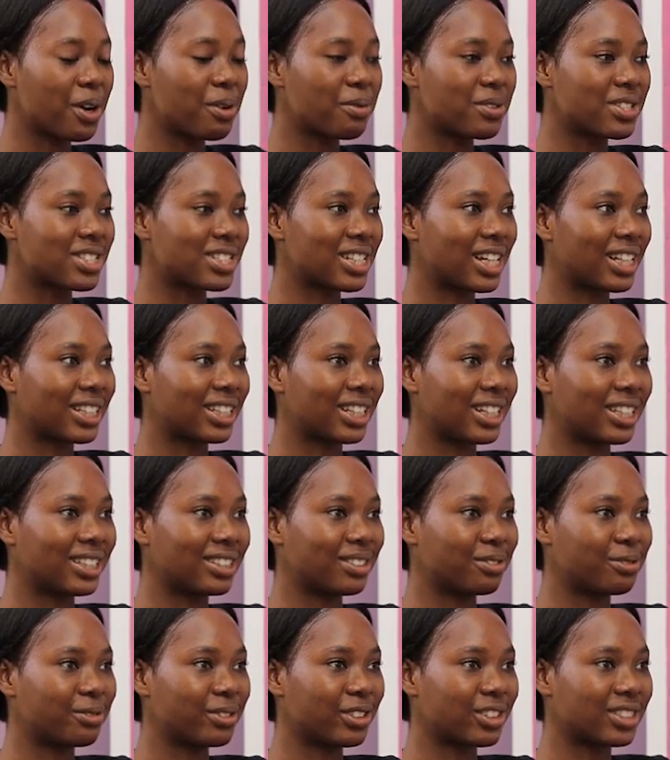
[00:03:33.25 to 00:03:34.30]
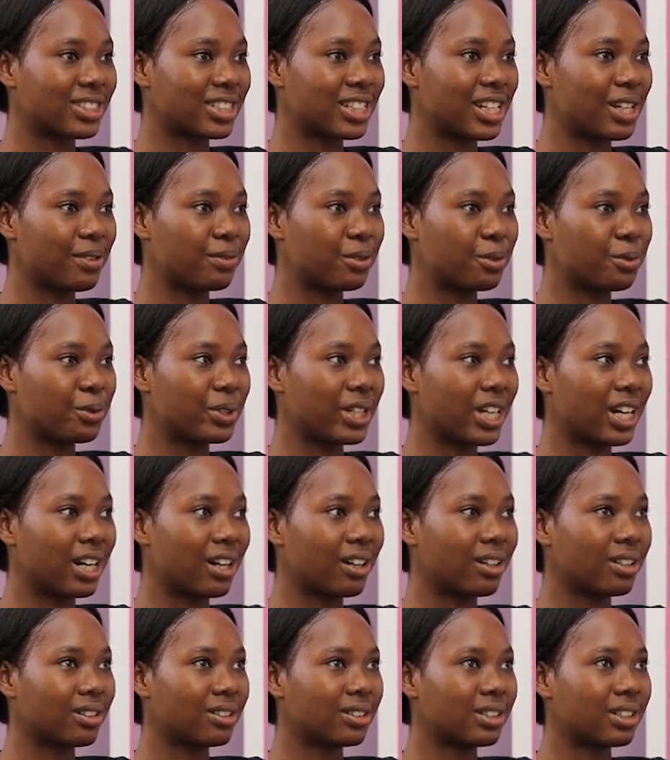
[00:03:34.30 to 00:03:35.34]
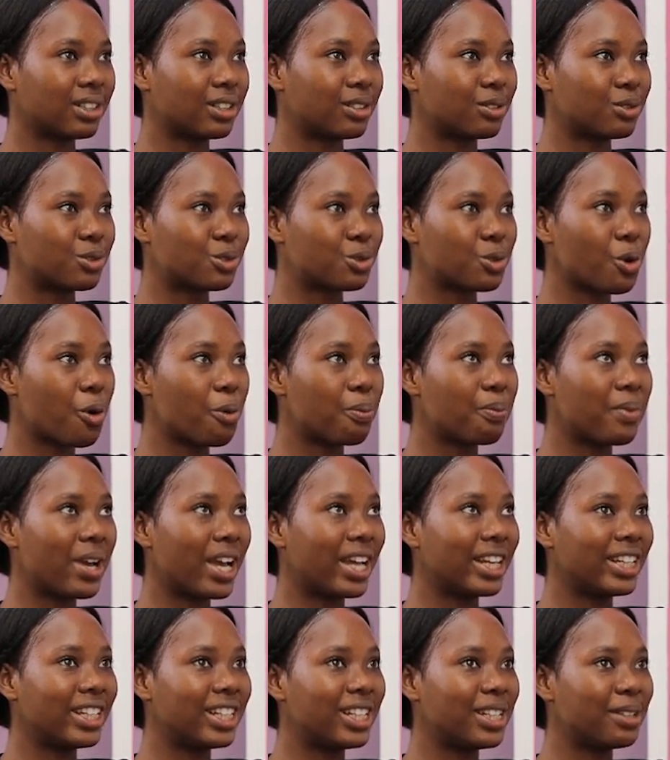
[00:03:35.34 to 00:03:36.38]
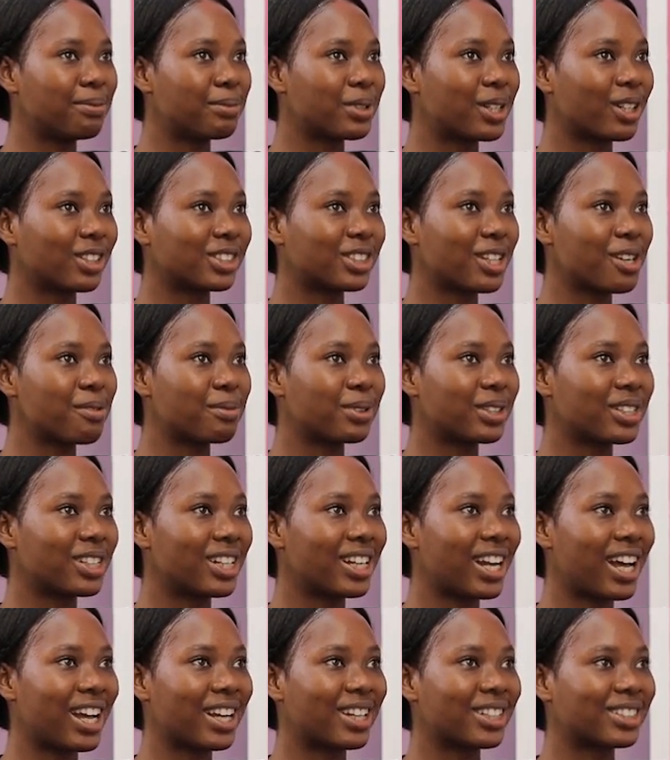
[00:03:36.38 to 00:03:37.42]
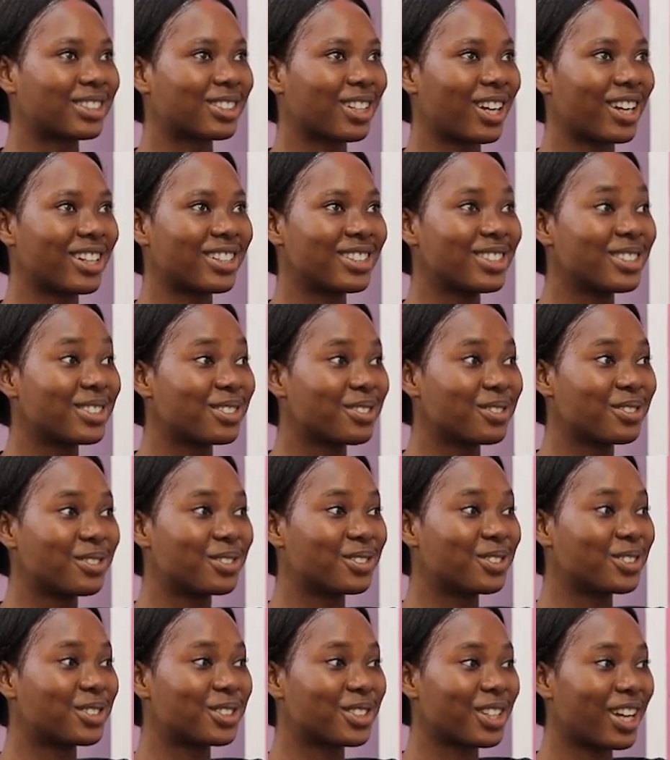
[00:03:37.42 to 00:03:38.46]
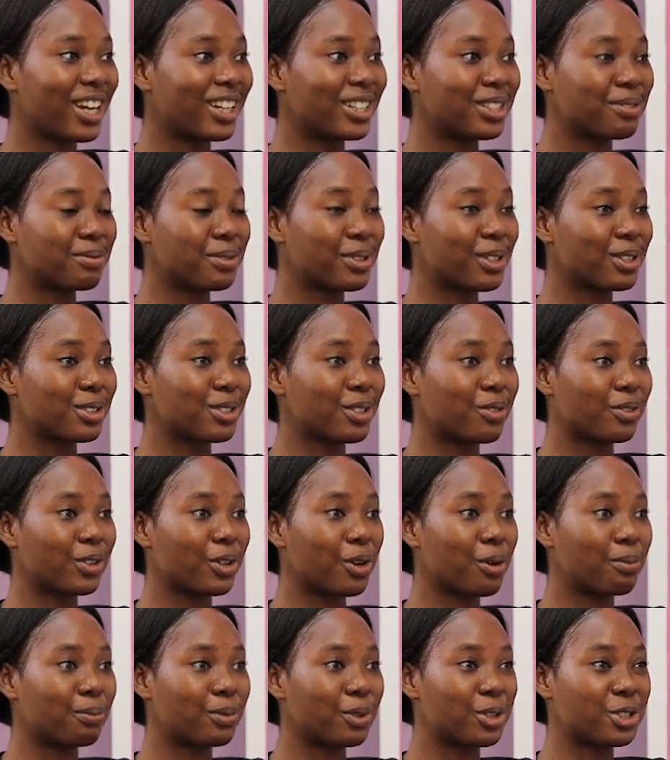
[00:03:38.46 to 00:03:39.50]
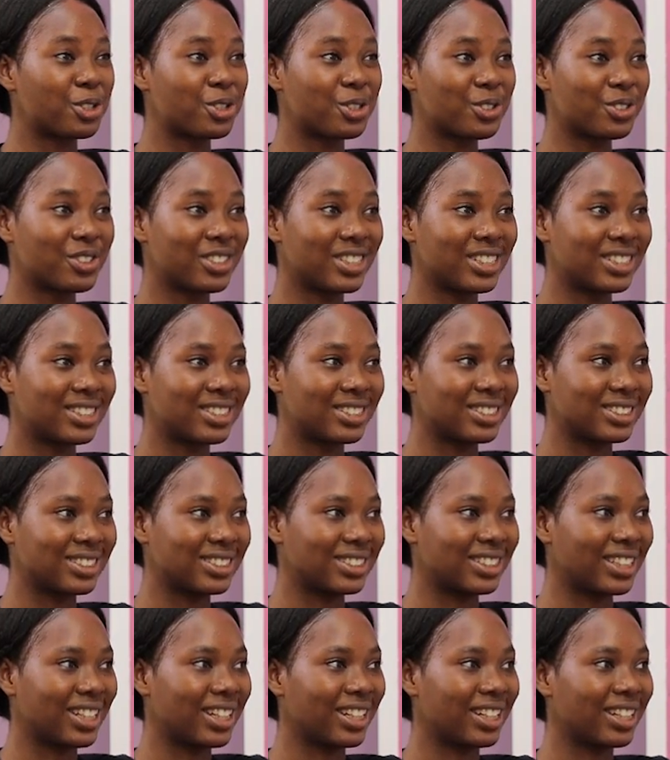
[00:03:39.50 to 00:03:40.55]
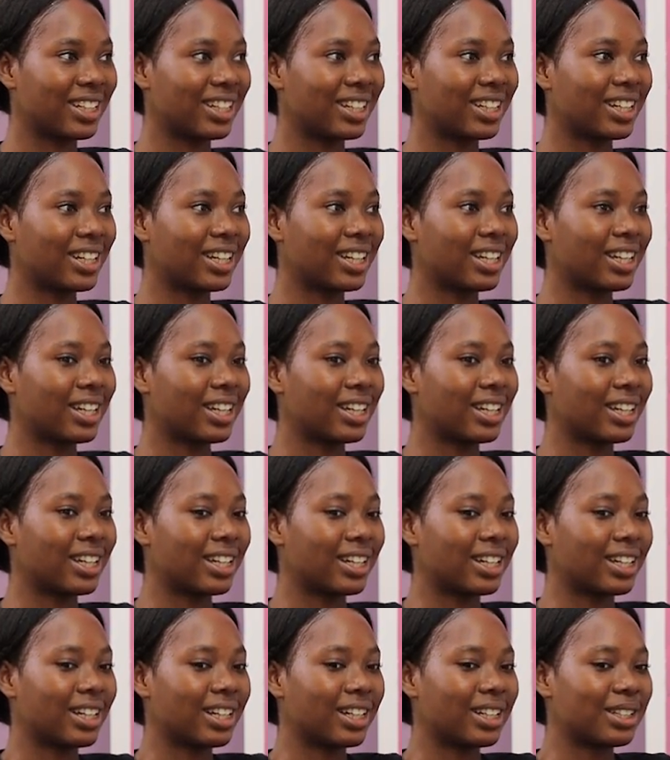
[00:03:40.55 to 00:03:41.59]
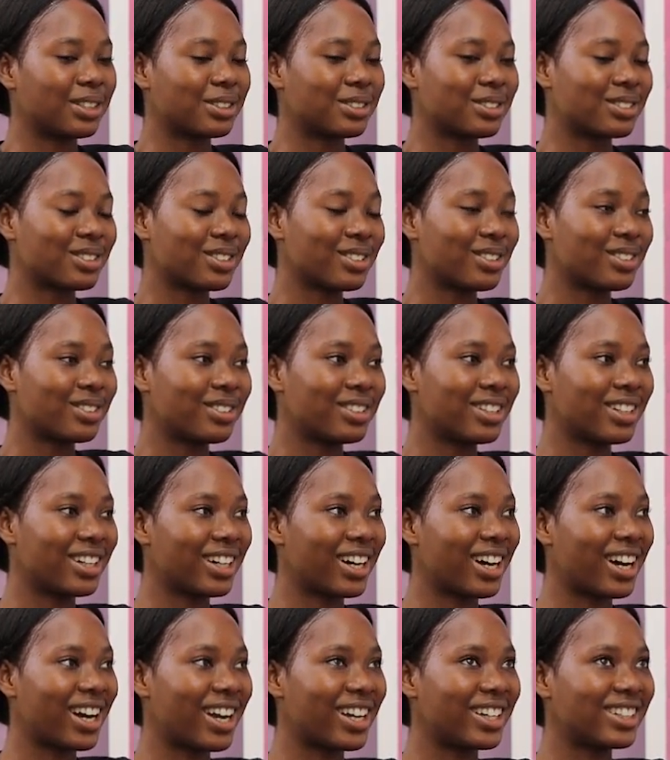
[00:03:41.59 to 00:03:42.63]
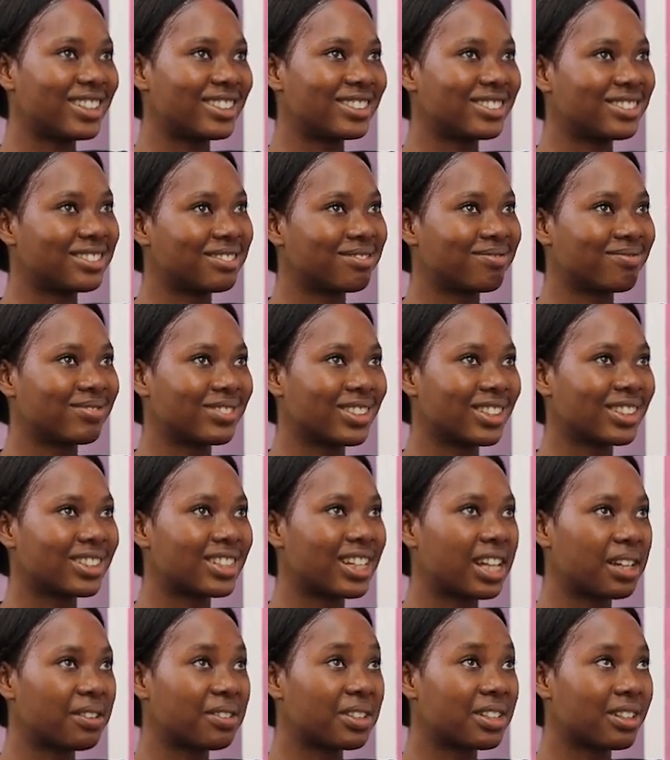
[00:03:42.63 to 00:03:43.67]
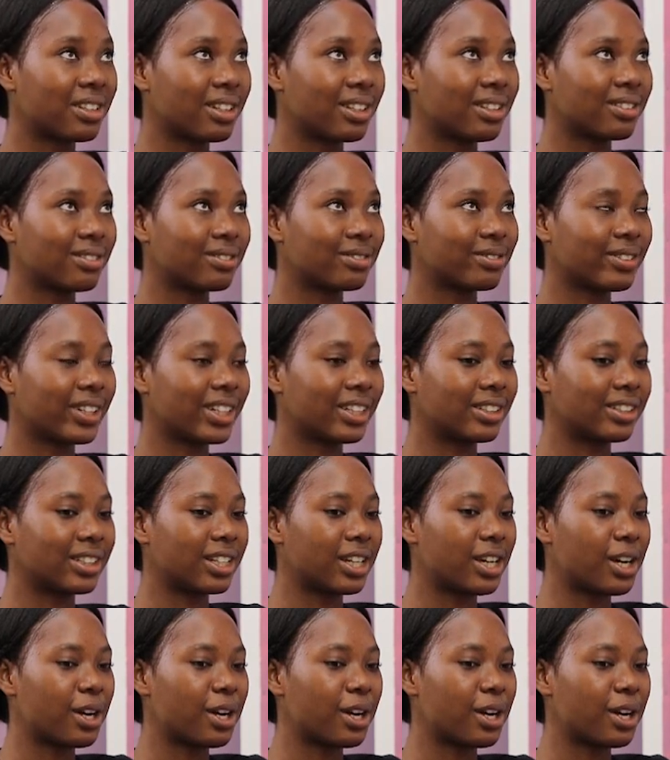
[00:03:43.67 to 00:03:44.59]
when we started the first level, we are so many because everybody like Chinese, who do Chinese because of the opportunities there. So I just like, okay, fine.